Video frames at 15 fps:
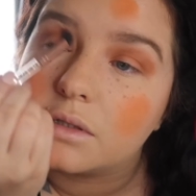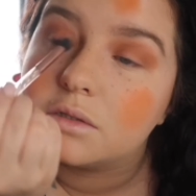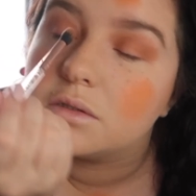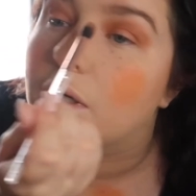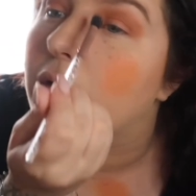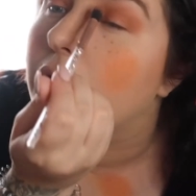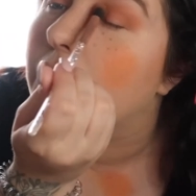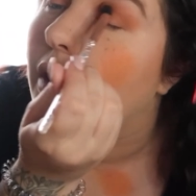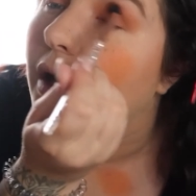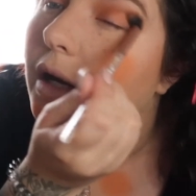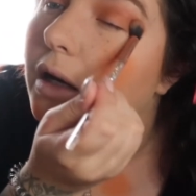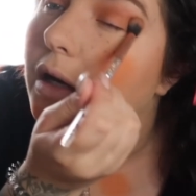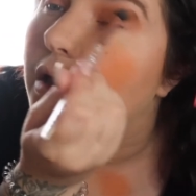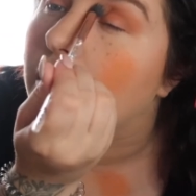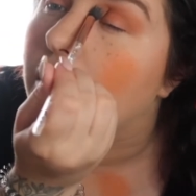So that
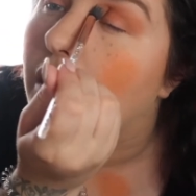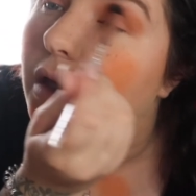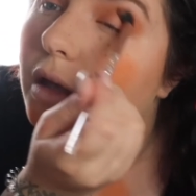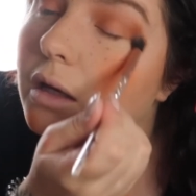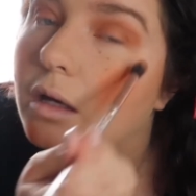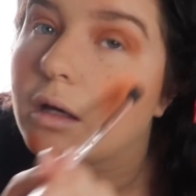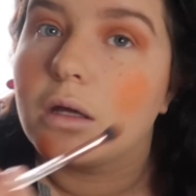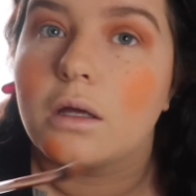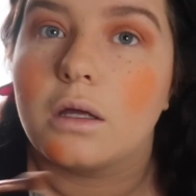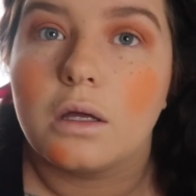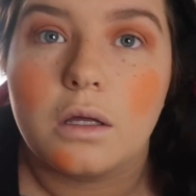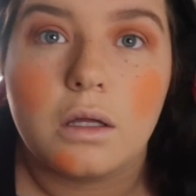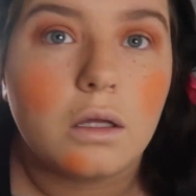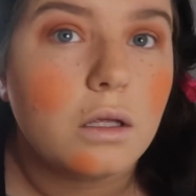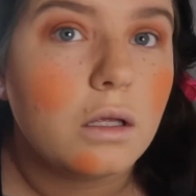I think
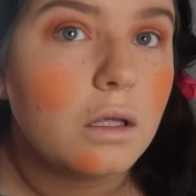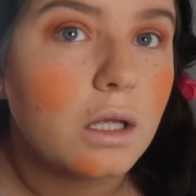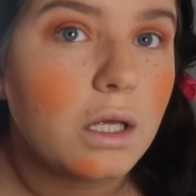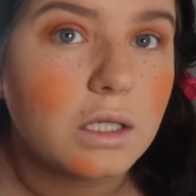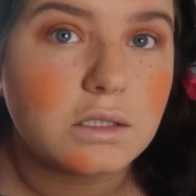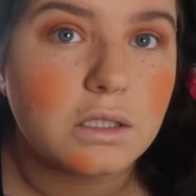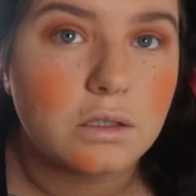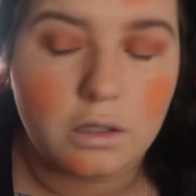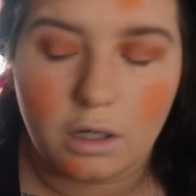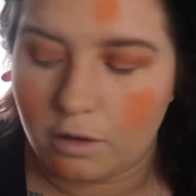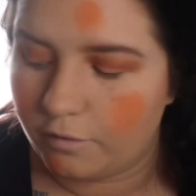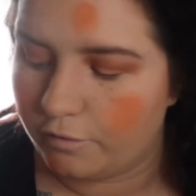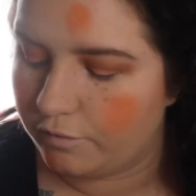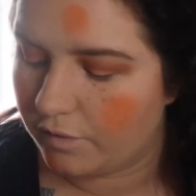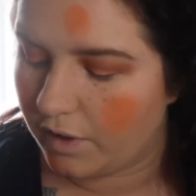is
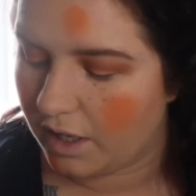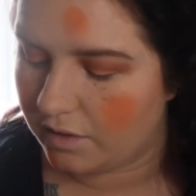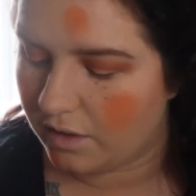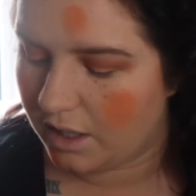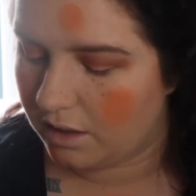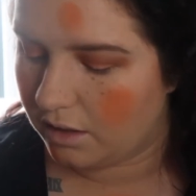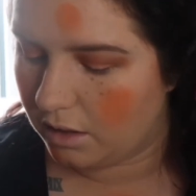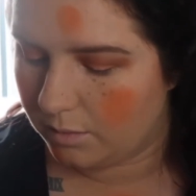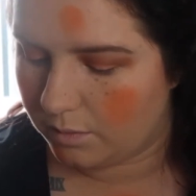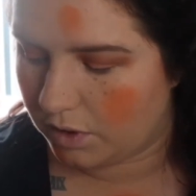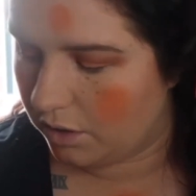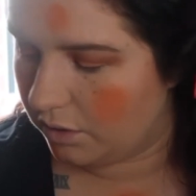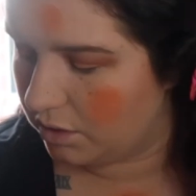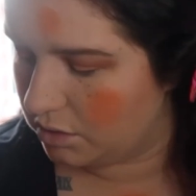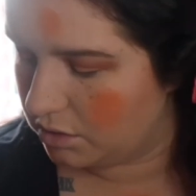enough, and then I'm
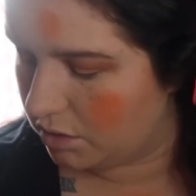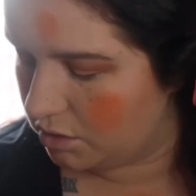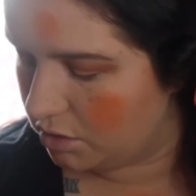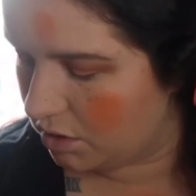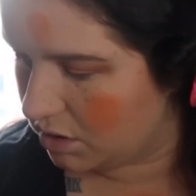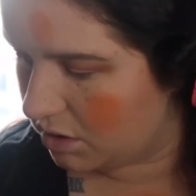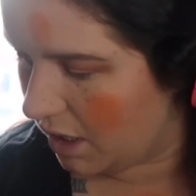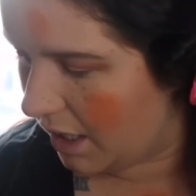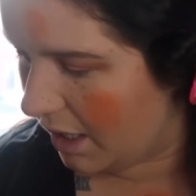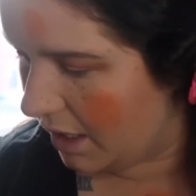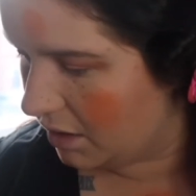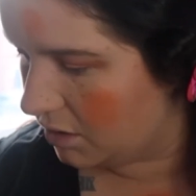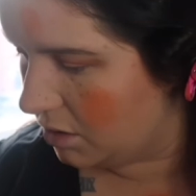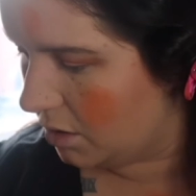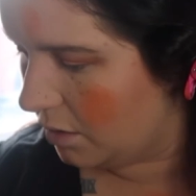going to just
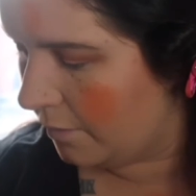add